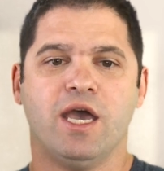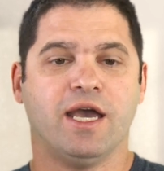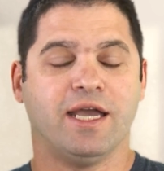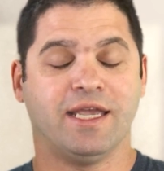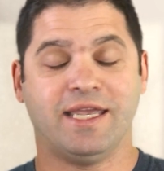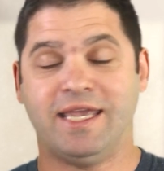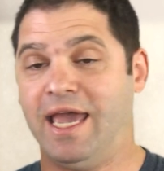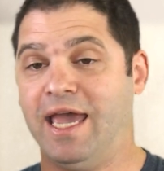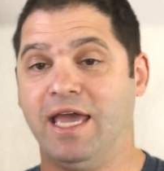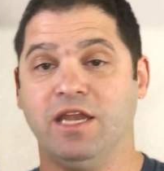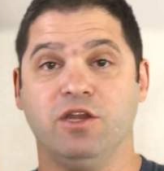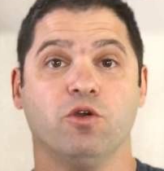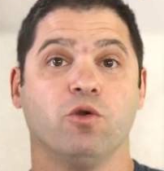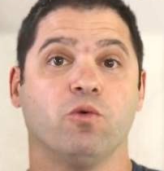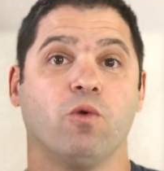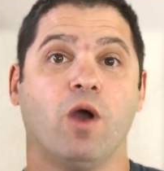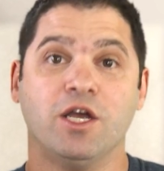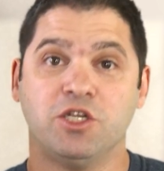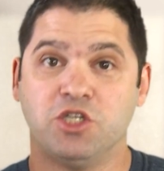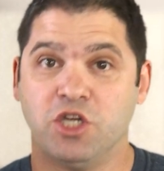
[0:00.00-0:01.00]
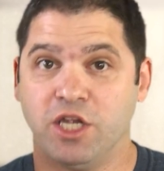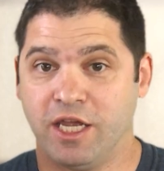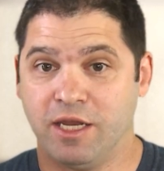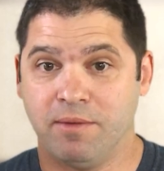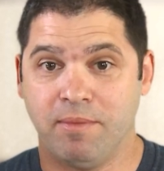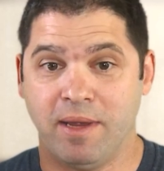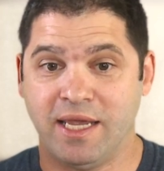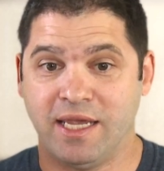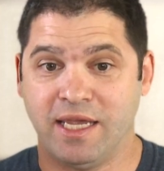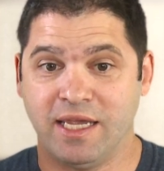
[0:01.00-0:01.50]
again, you're rushing
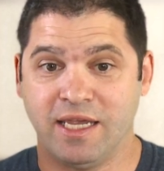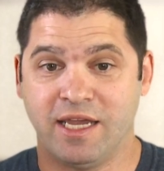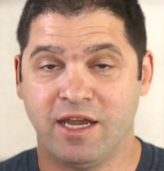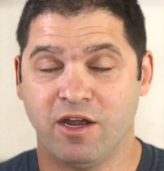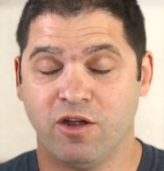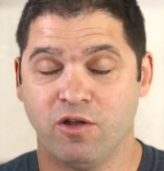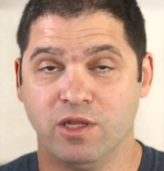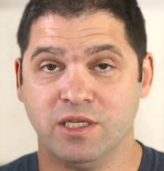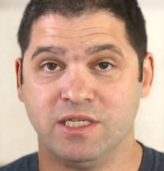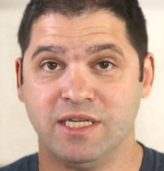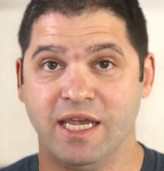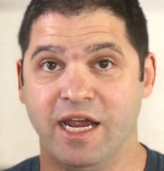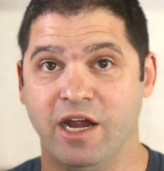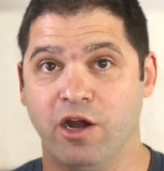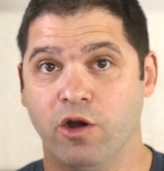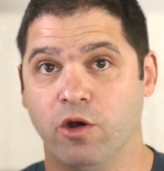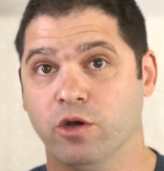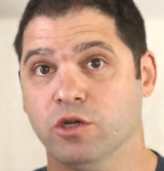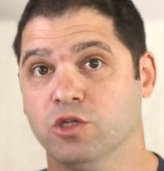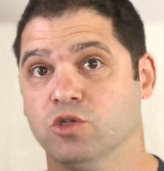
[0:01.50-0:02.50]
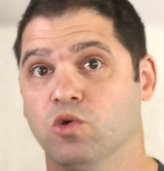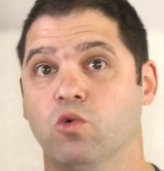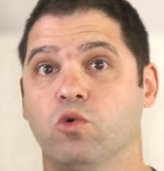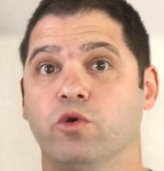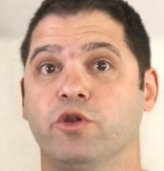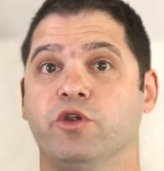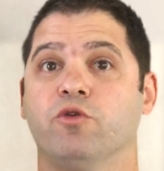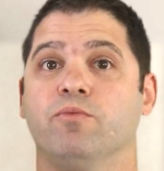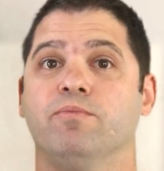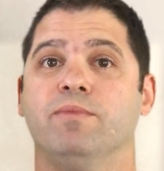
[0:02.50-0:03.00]
and making careless errors
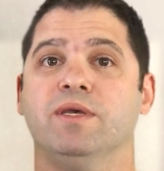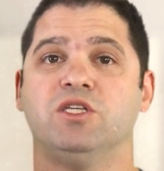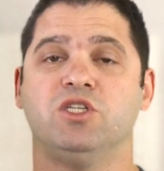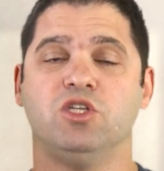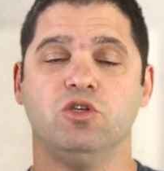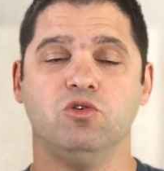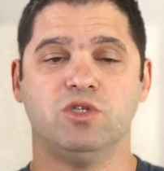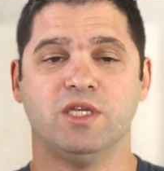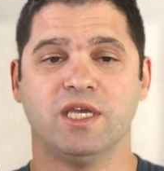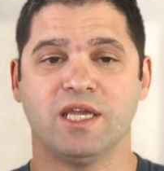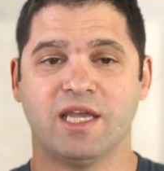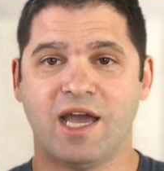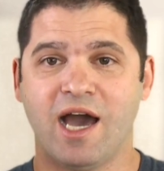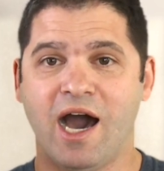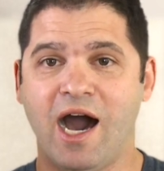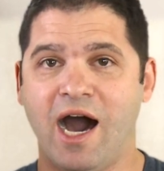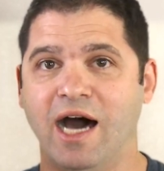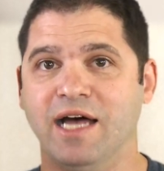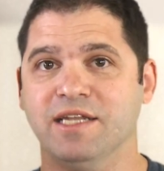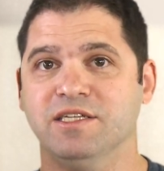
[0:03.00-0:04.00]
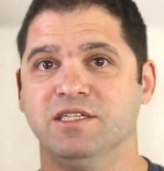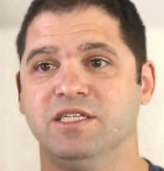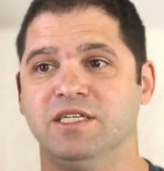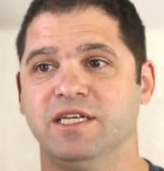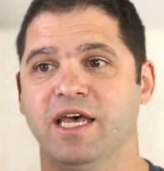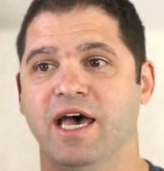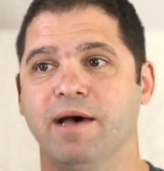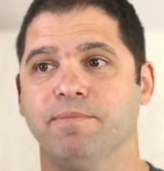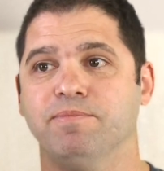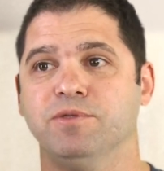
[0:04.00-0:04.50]
or you're misusing
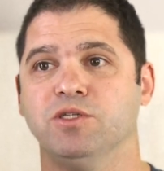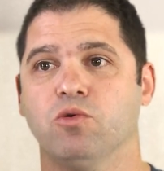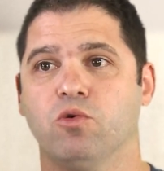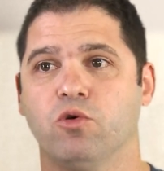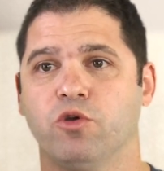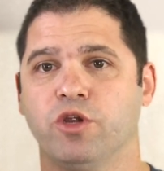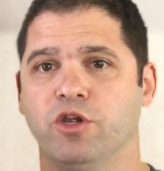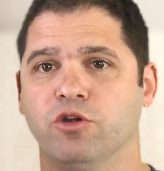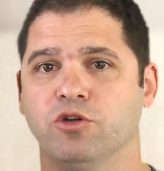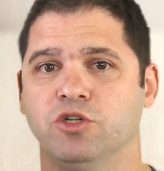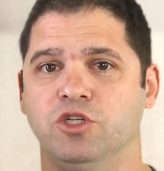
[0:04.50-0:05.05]
concepts or you're